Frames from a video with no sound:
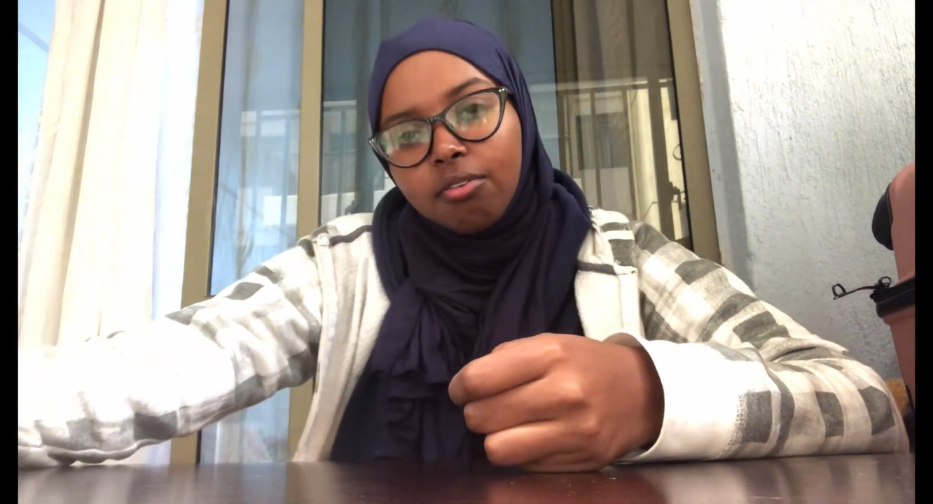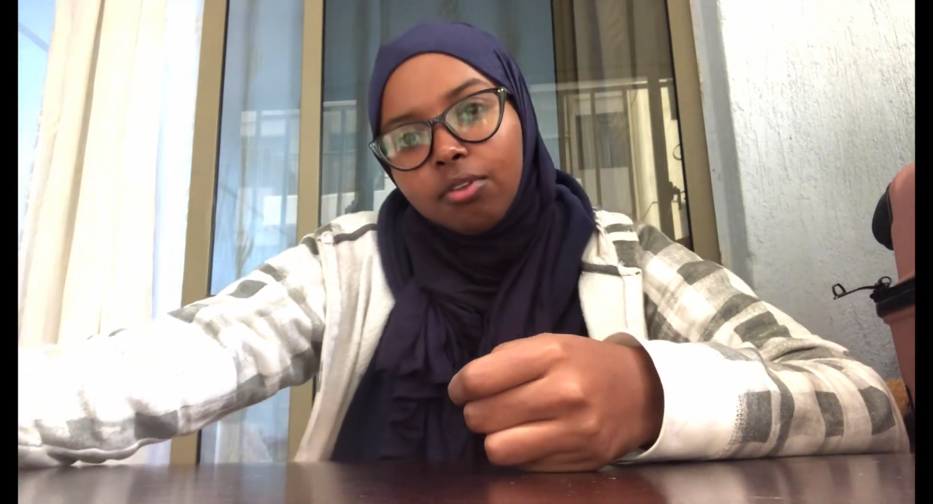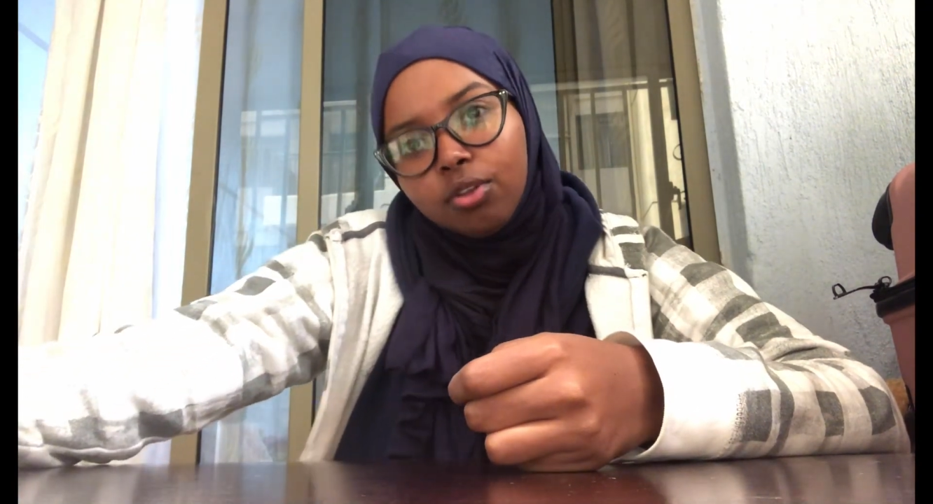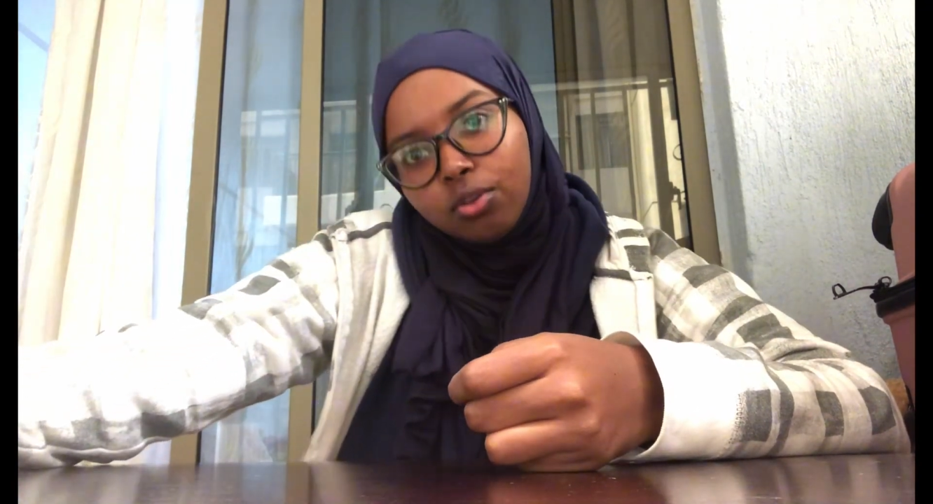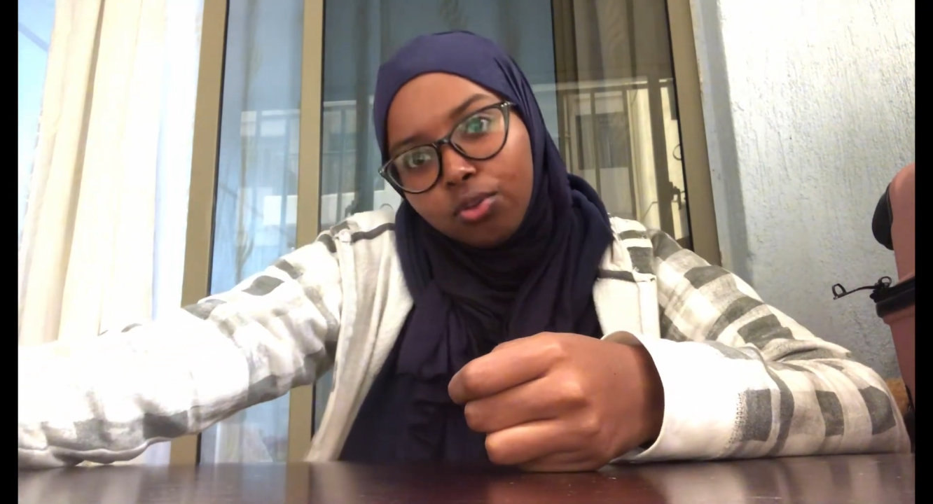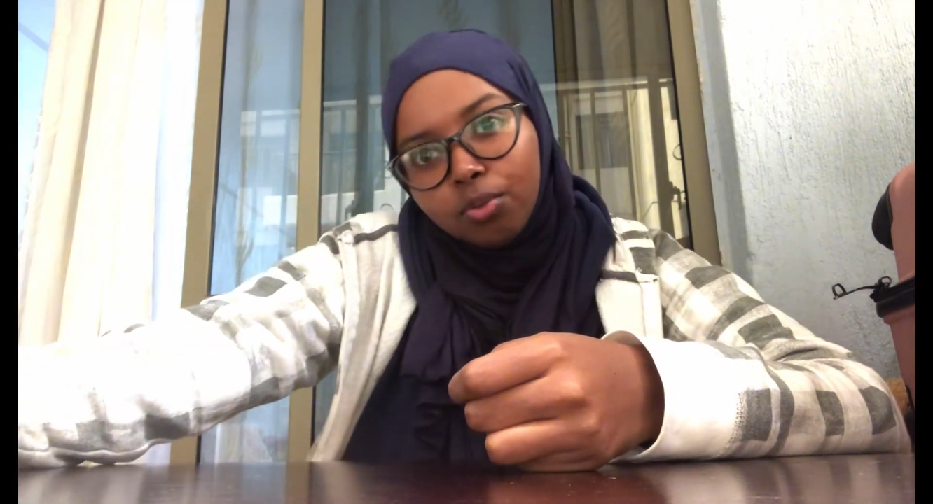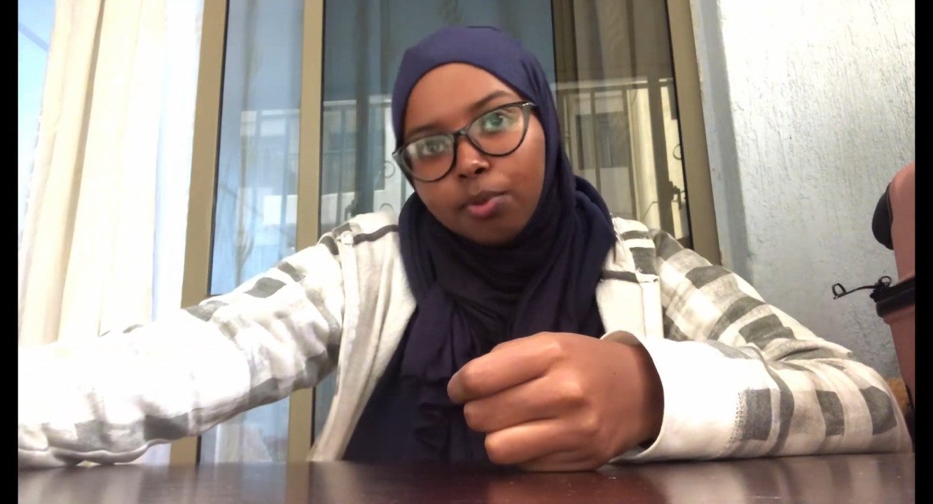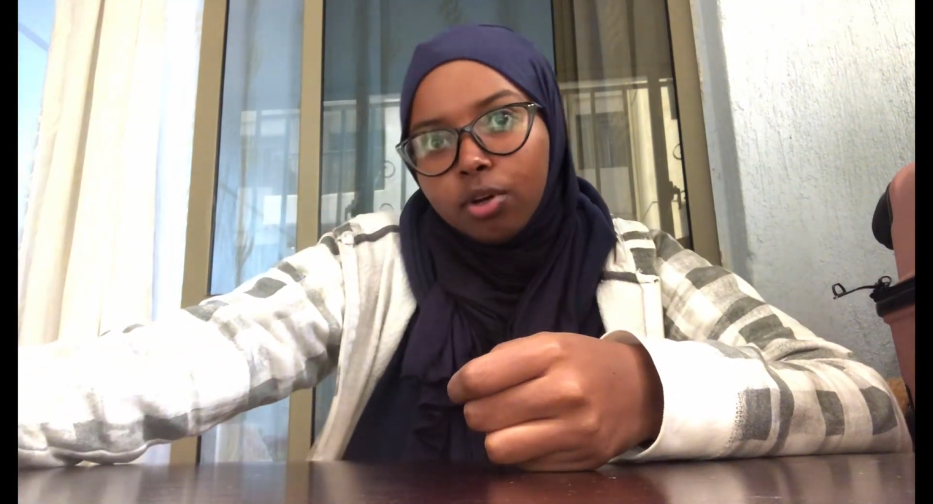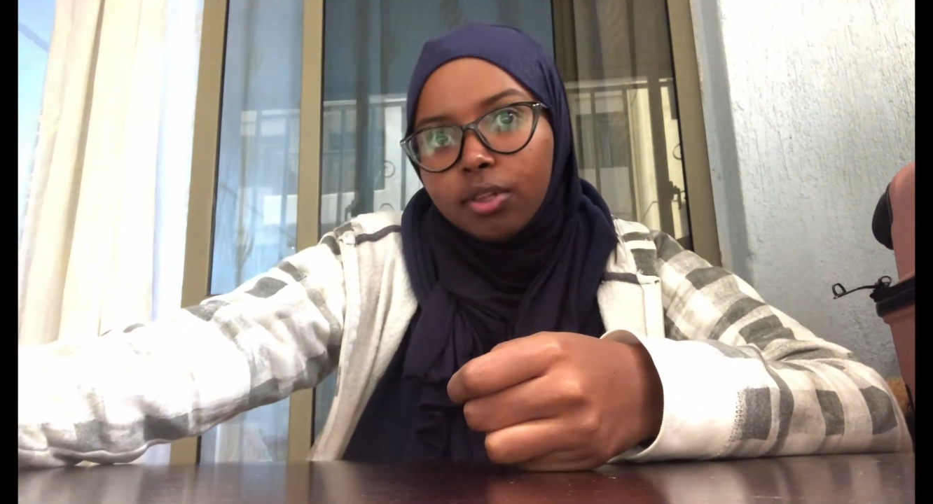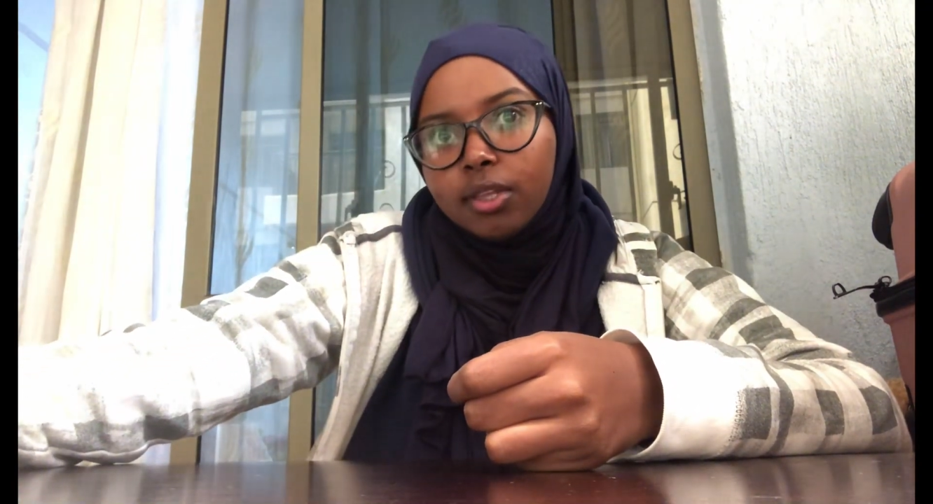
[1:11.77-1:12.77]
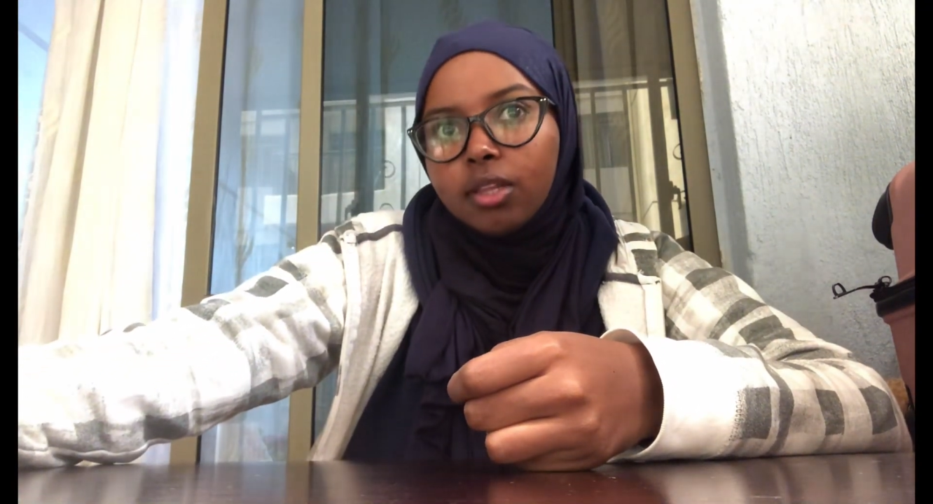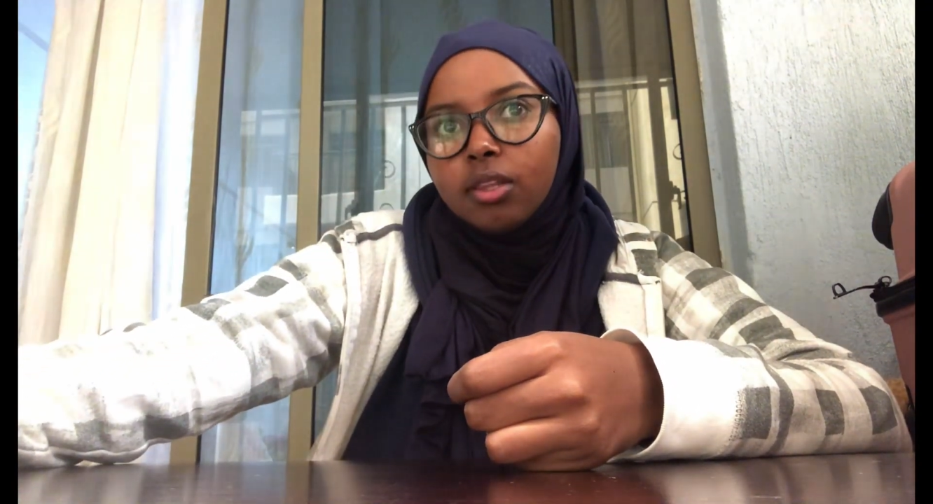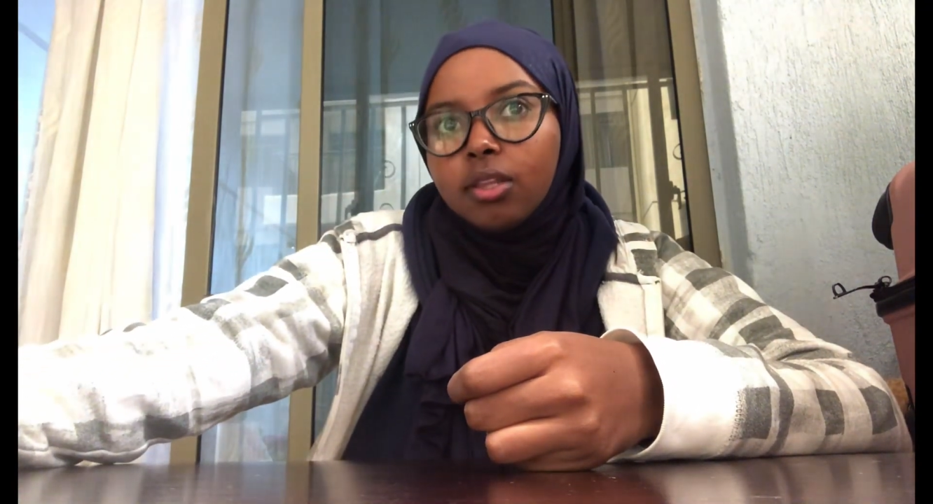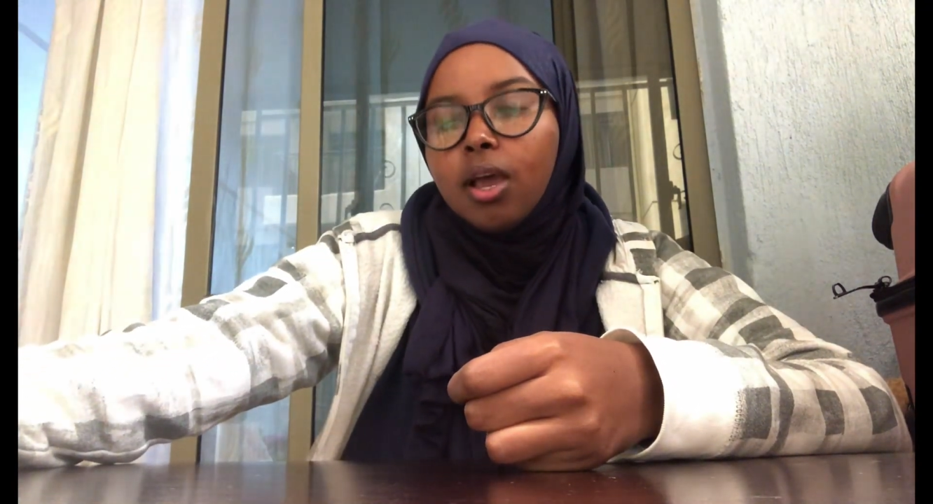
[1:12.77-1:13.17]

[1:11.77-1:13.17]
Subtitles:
YouTube content